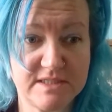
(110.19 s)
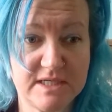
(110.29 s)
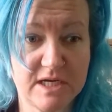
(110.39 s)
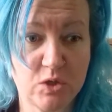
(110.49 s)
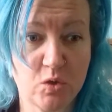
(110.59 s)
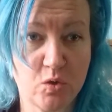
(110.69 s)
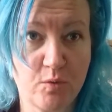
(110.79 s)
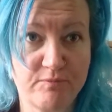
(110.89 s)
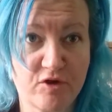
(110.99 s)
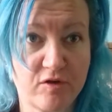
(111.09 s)

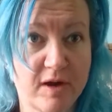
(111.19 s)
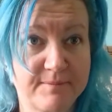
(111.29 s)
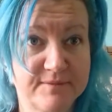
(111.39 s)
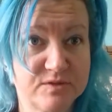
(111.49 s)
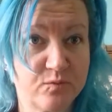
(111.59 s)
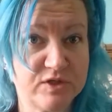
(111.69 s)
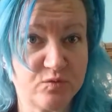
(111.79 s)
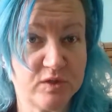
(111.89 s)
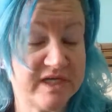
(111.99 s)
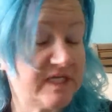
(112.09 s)
decor programs,
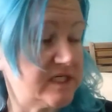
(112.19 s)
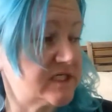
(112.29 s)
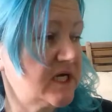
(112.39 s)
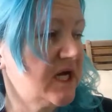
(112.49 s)
which were hideous.